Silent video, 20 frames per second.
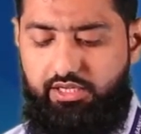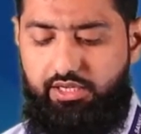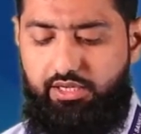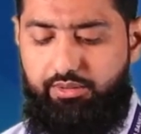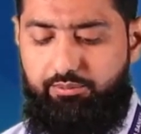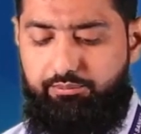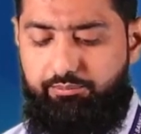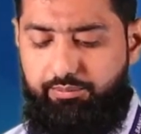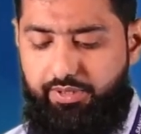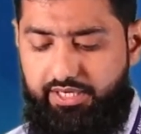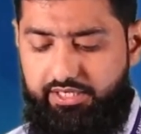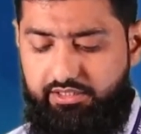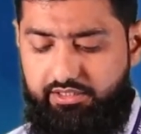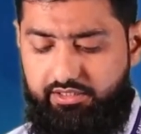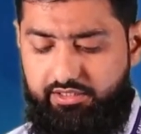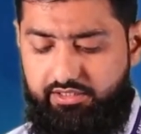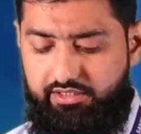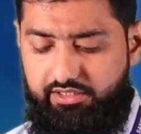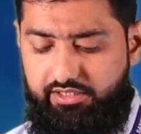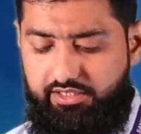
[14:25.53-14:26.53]

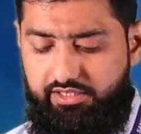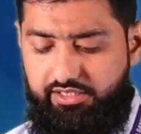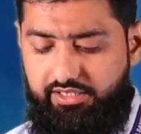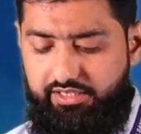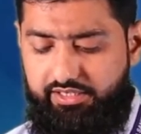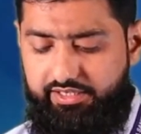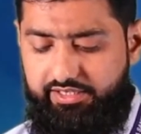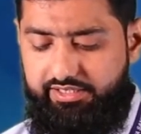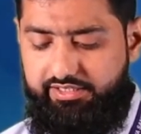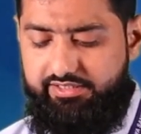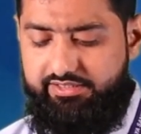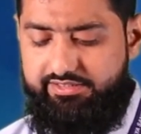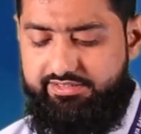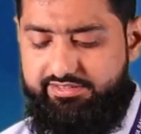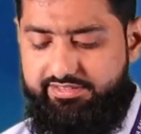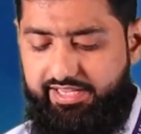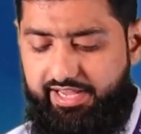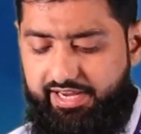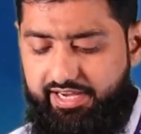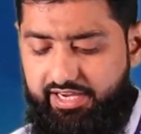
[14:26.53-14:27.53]
But in
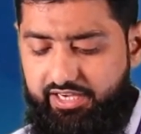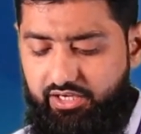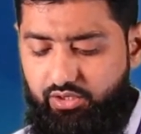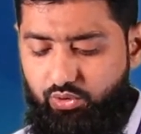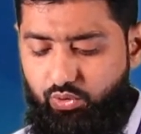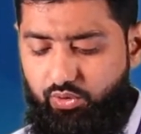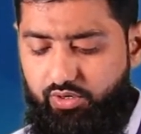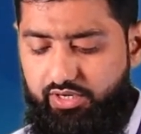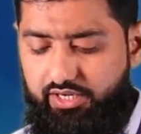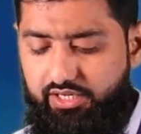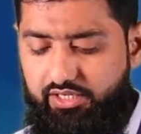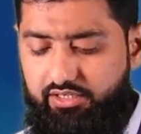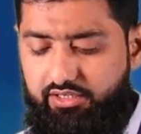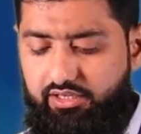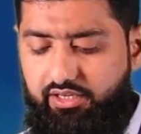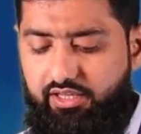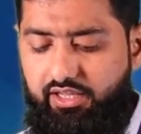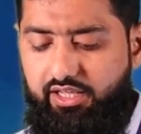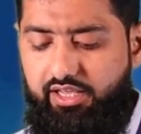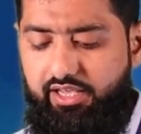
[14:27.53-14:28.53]
second OL,
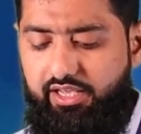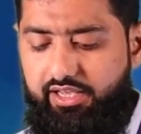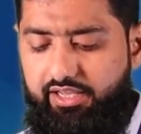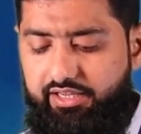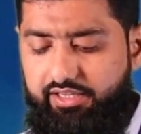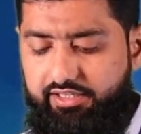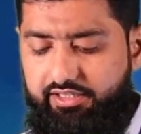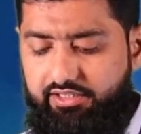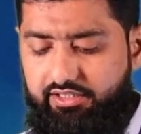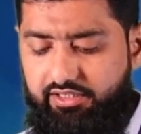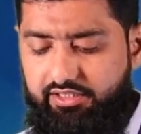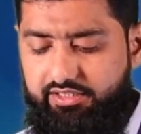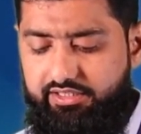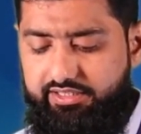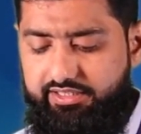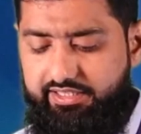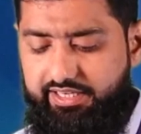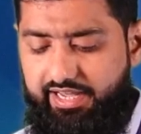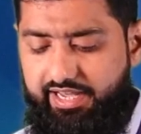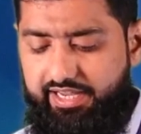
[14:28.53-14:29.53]
in a
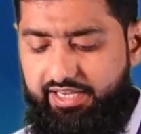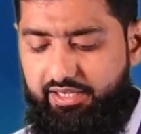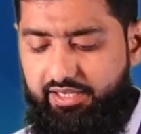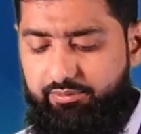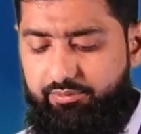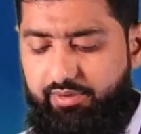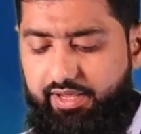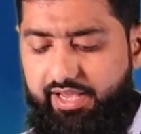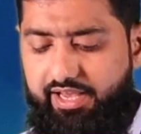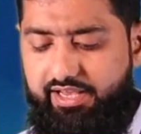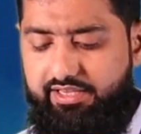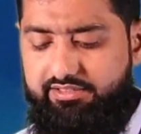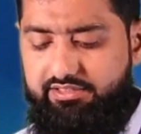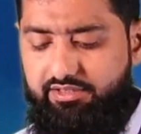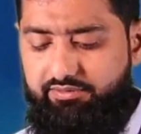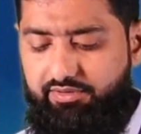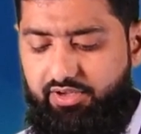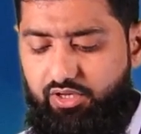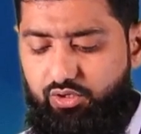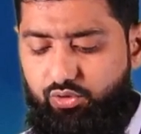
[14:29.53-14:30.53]
type as a
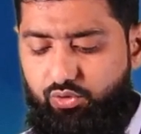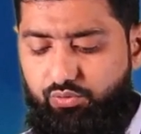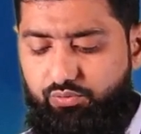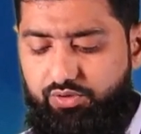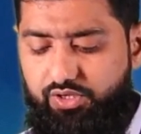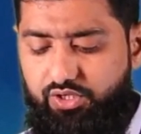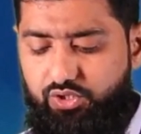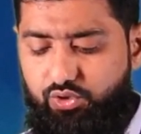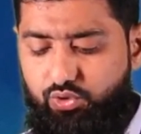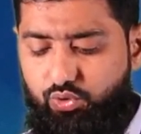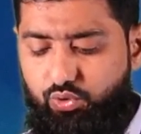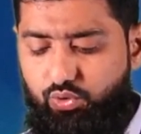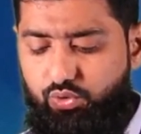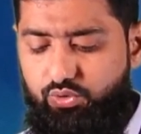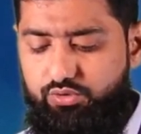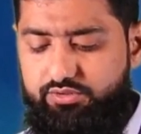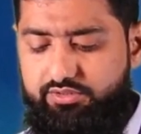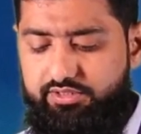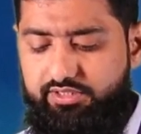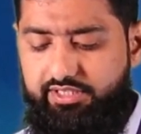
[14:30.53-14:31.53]
value we
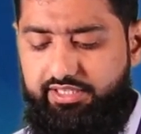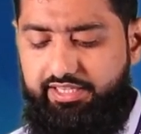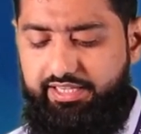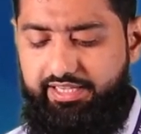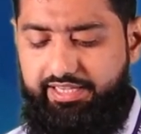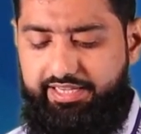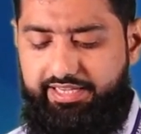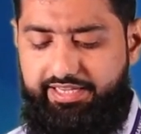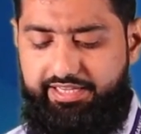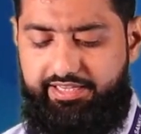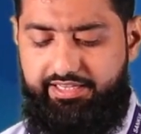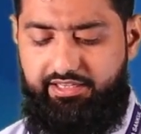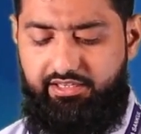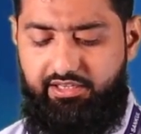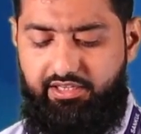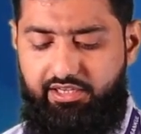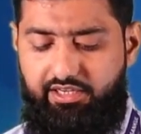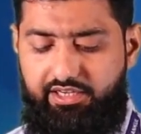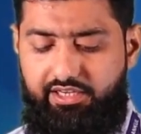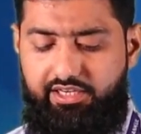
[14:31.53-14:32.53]
use A.
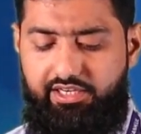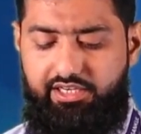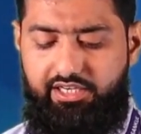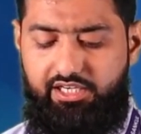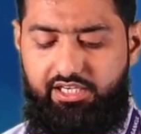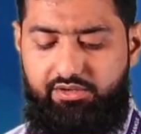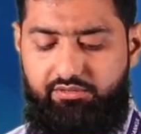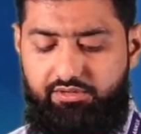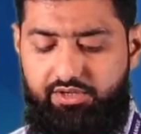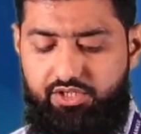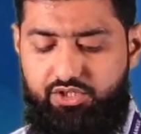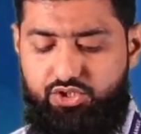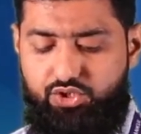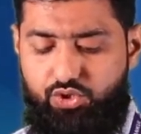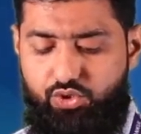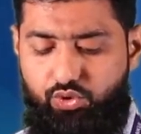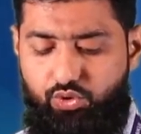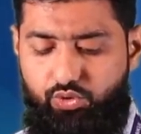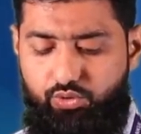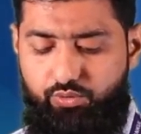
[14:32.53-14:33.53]
It will
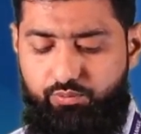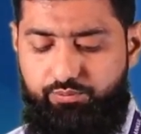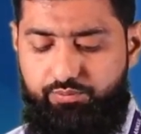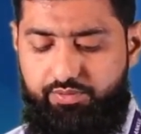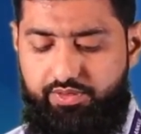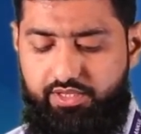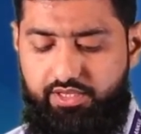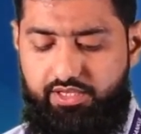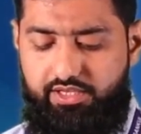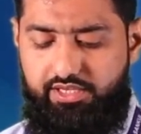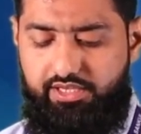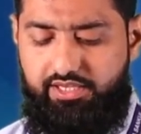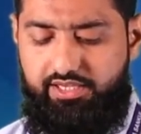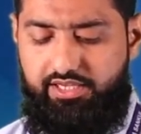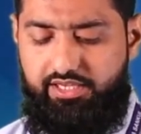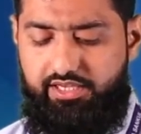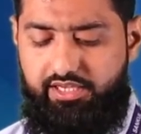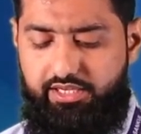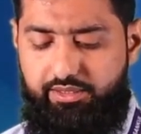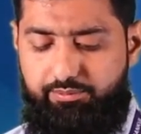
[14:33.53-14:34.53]
show
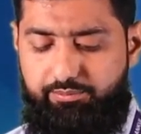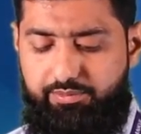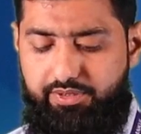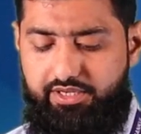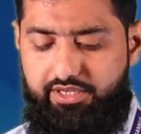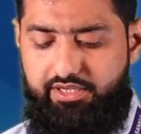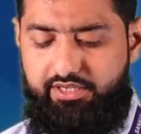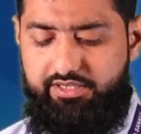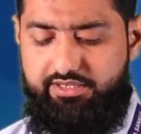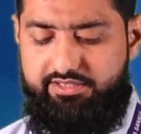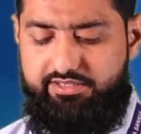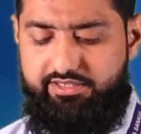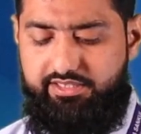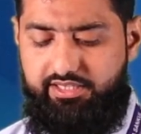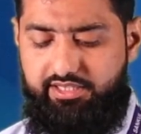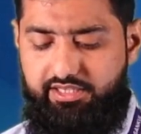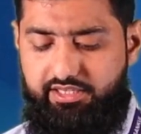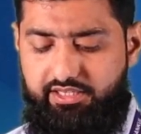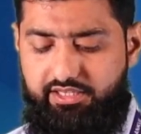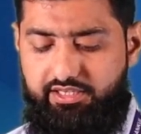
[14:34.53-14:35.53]
A, B,
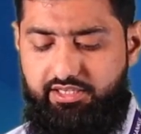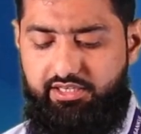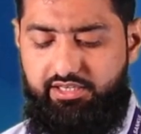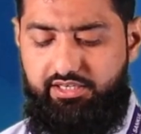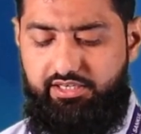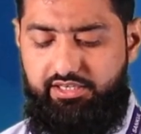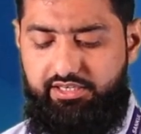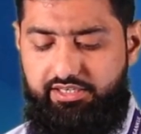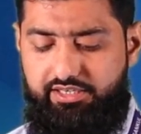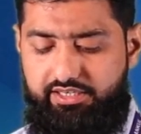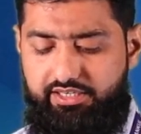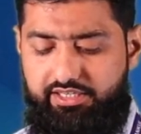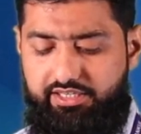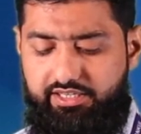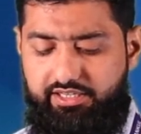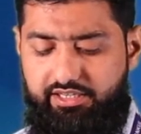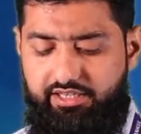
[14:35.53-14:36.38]
C, D.